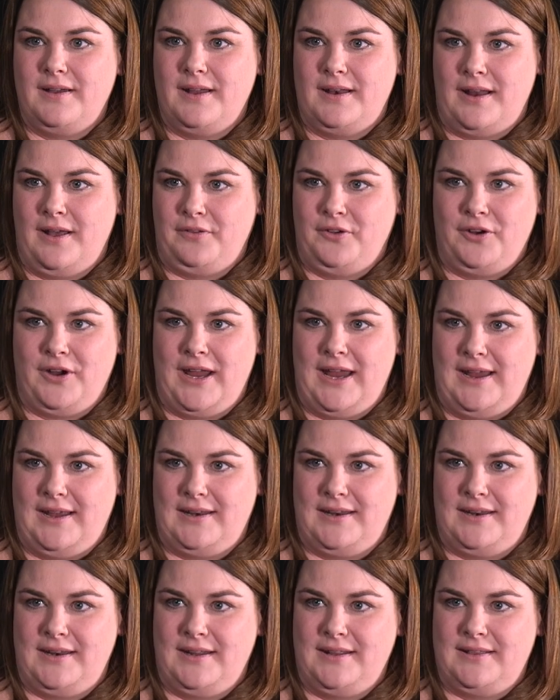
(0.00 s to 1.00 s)
another
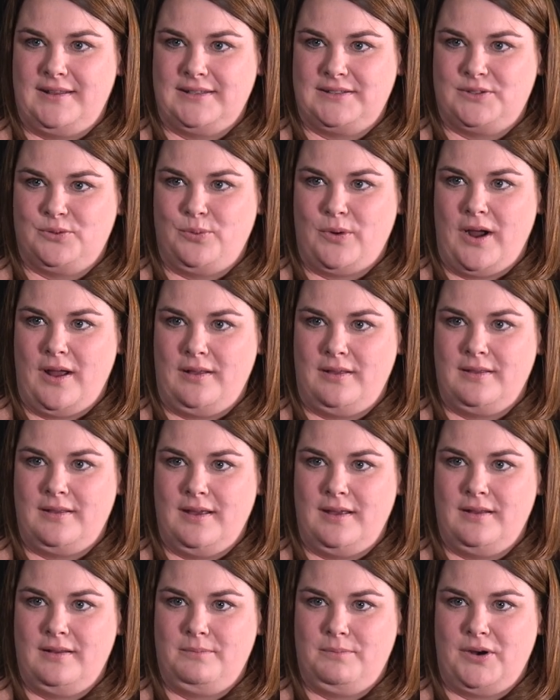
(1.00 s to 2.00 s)
candidate that's run
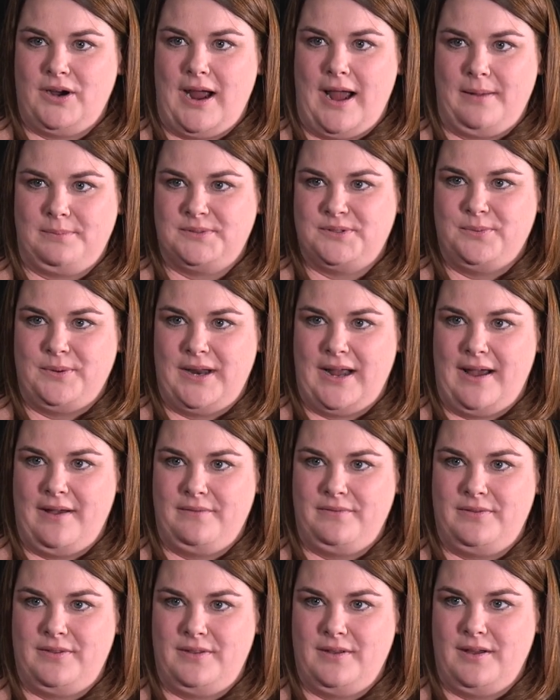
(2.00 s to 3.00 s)
that perhaps would
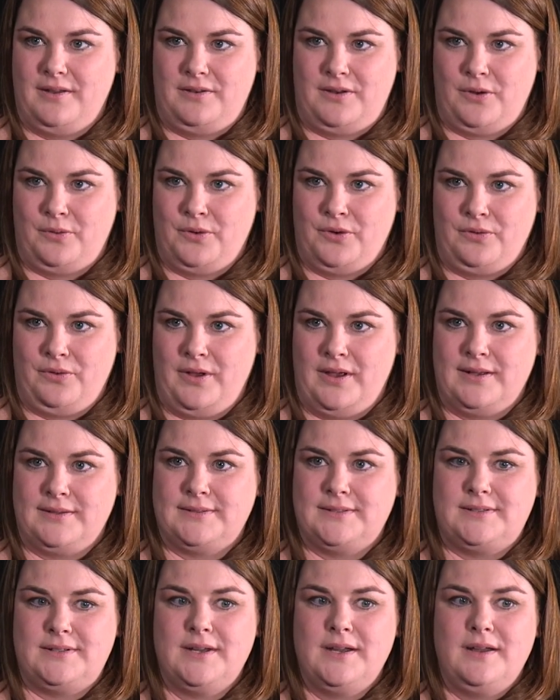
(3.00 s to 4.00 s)
have a donor
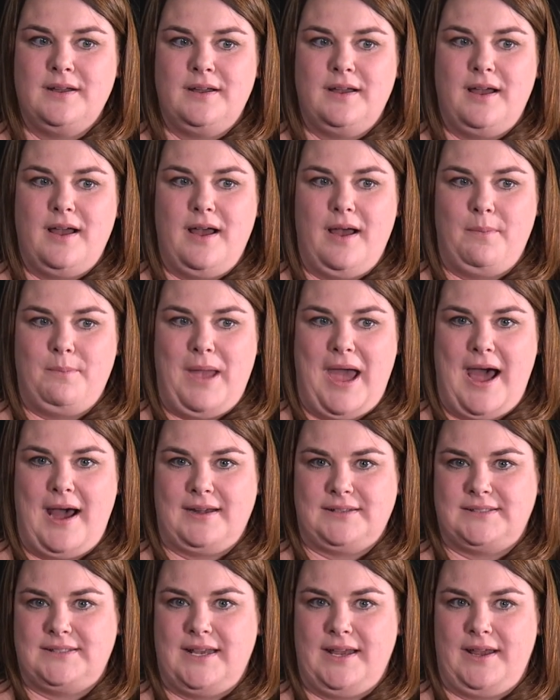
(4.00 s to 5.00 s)
list,
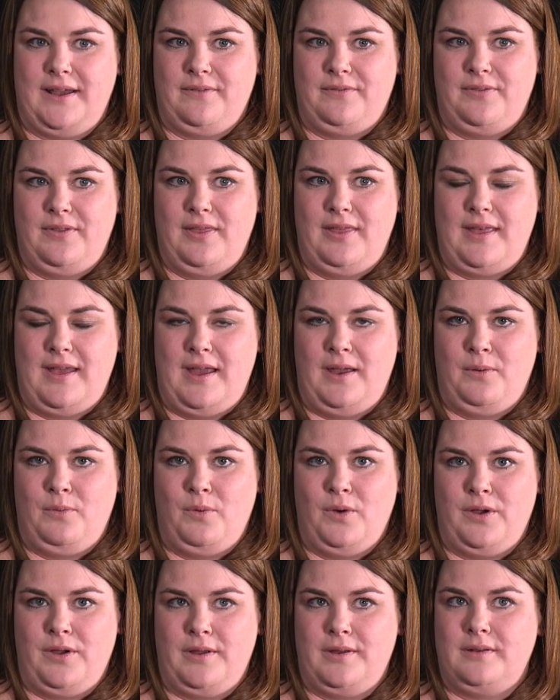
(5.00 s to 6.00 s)
asking if they
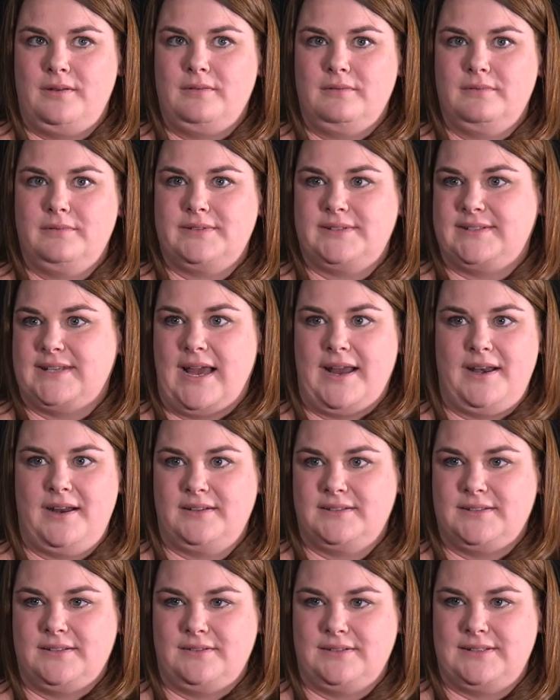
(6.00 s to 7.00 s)
would sign a
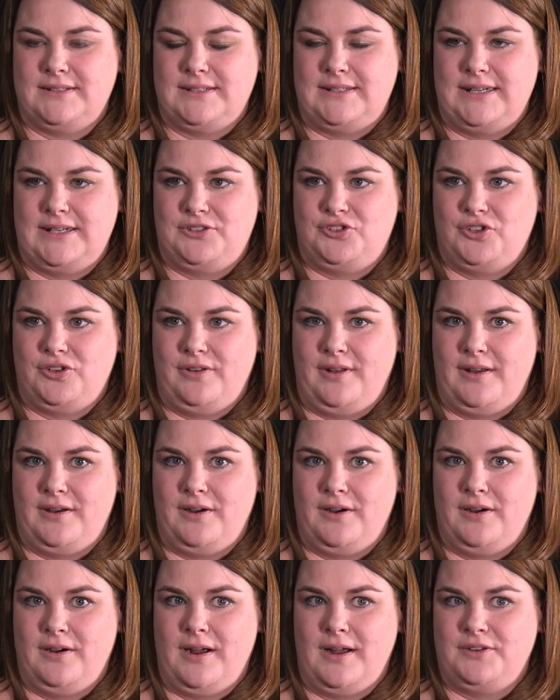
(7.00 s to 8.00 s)
solicitation
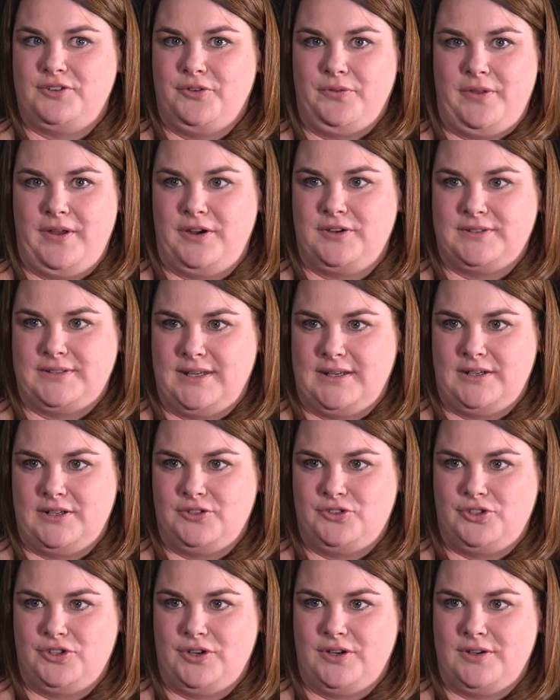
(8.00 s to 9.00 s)
letter under their
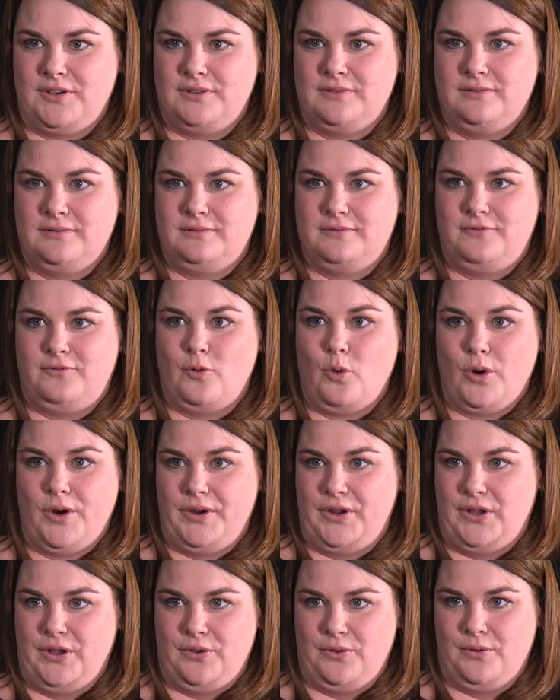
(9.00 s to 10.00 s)
signature for
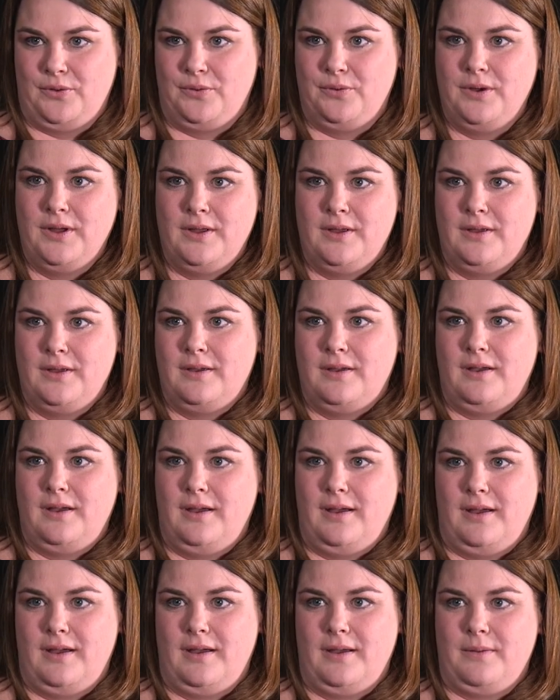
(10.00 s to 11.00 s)
you,
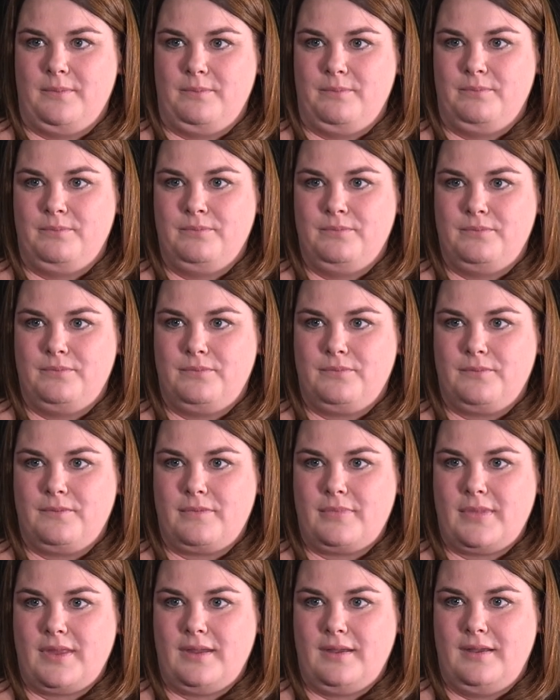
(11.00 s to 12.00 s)

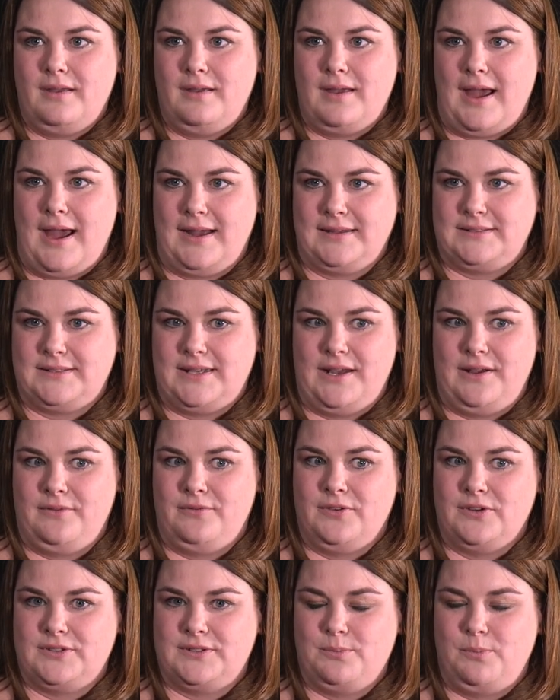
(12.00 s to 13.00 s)
asking
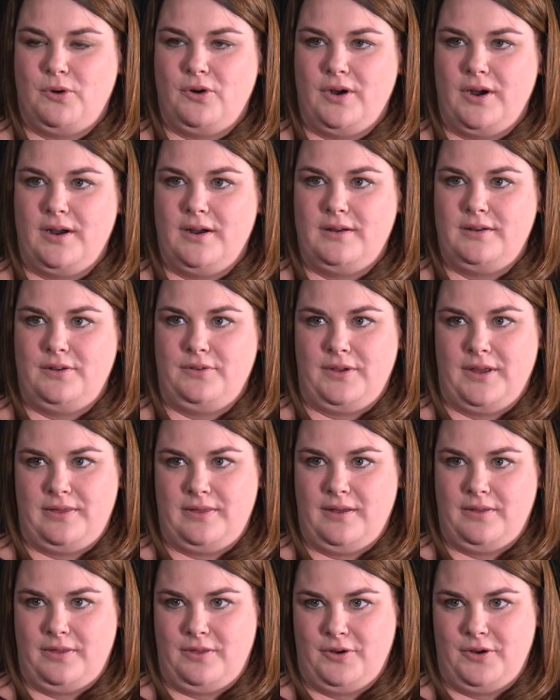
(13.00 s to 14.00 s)
for support. You get
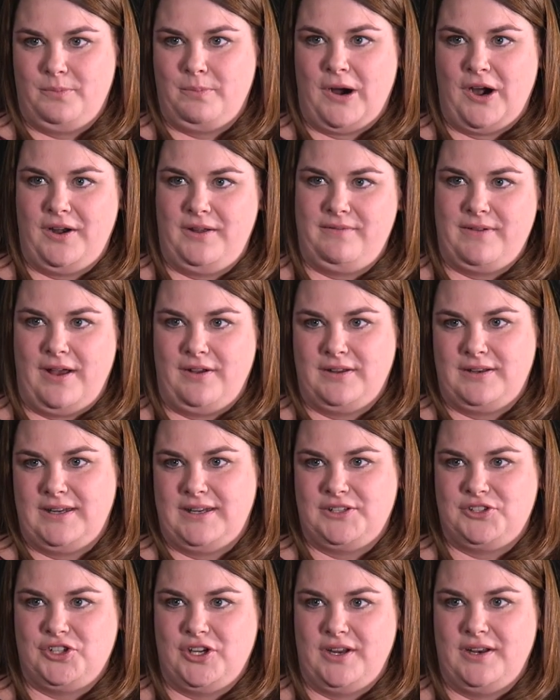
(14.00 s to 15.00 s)
the third-party
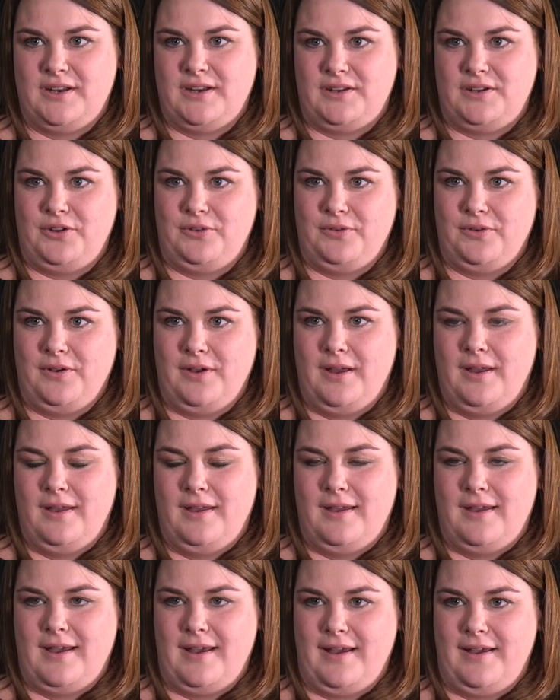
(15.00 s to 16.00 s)
validation and you
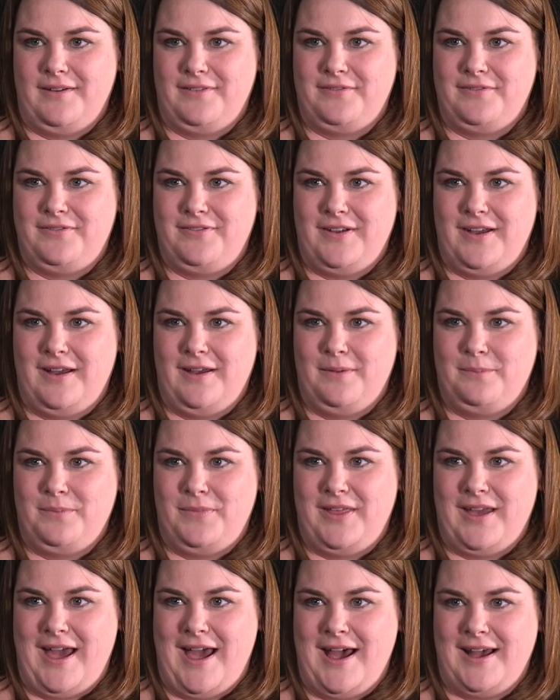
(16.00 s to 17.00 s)
have
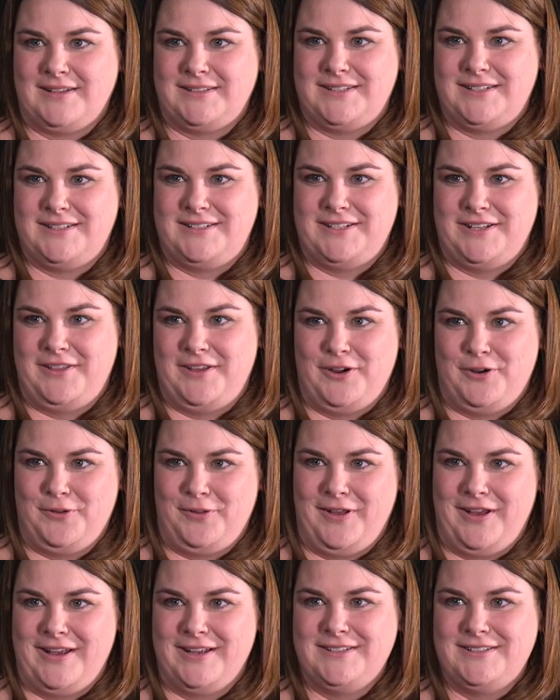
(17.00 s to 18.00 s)
the ask to their
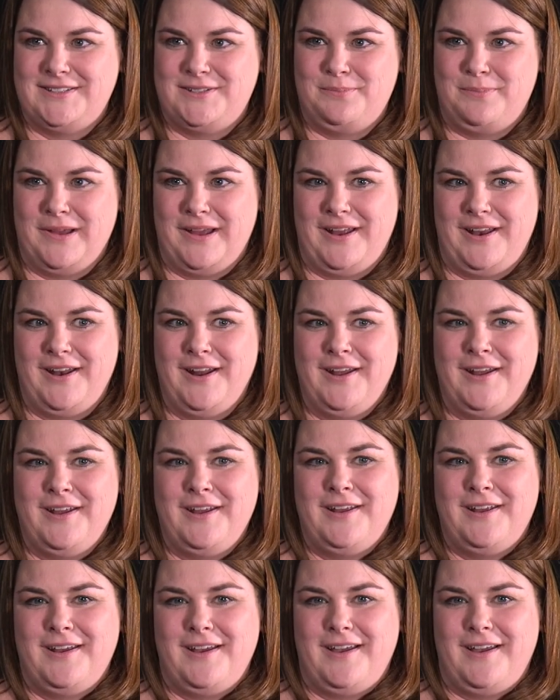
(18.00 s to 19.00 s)
list. But
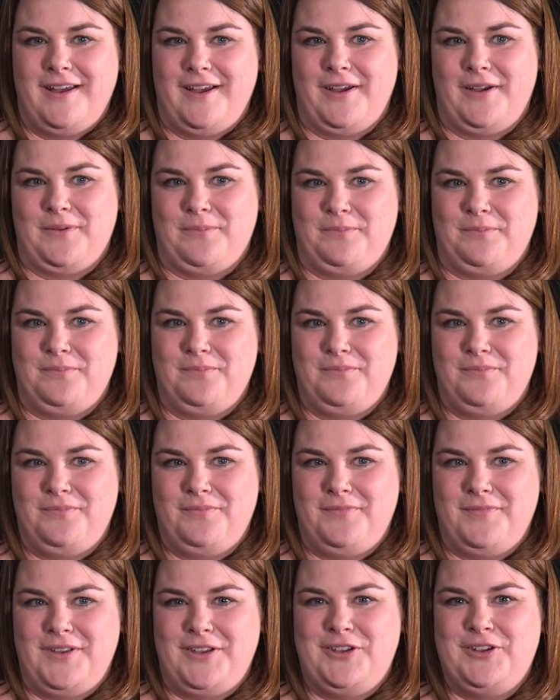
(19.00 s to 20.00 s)

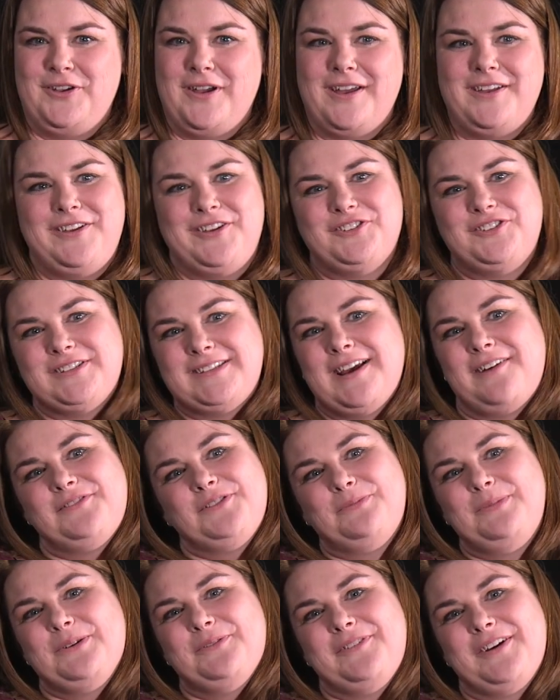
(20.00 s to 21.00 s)
you just have
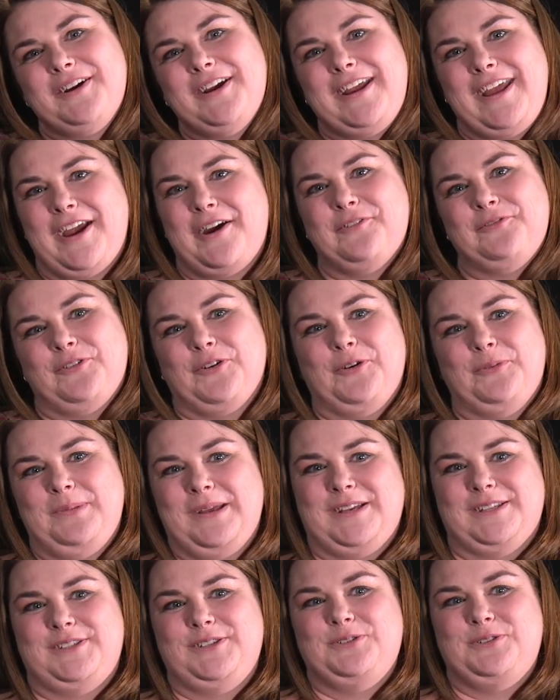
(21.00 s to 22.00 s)
to be very careful
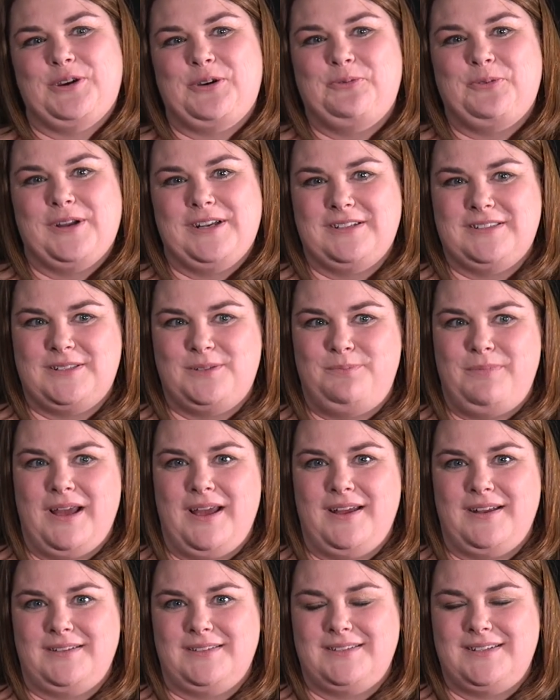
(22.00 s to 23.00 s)
because you don't want to
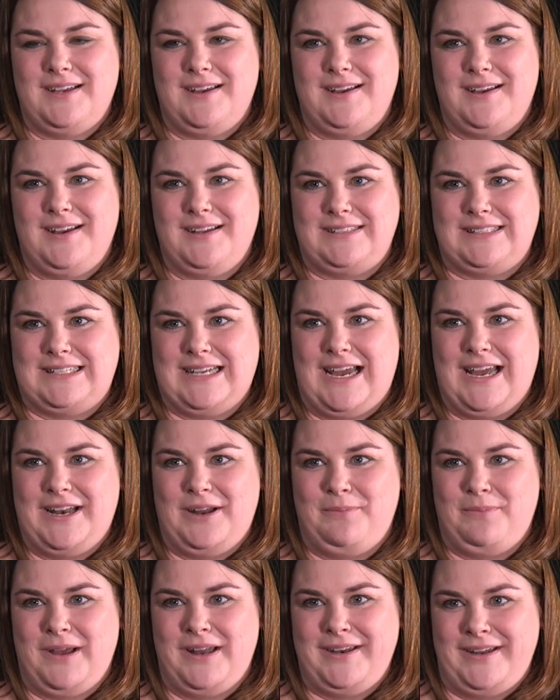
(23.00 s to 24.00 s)
spend a ton
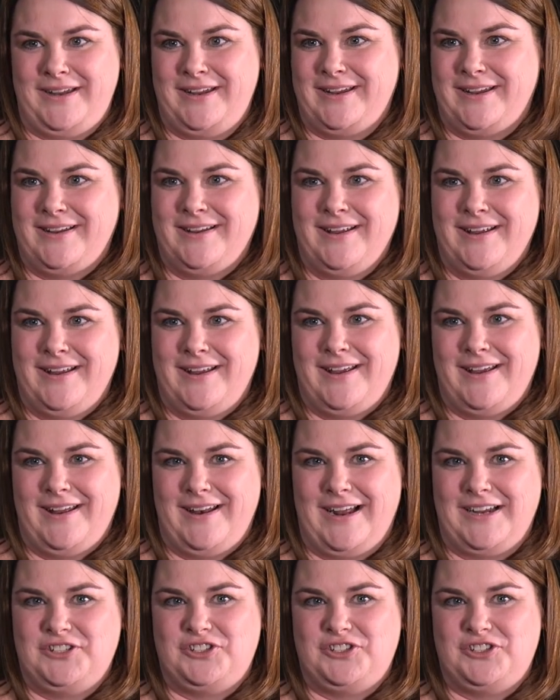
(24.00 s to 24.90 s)
of money. And I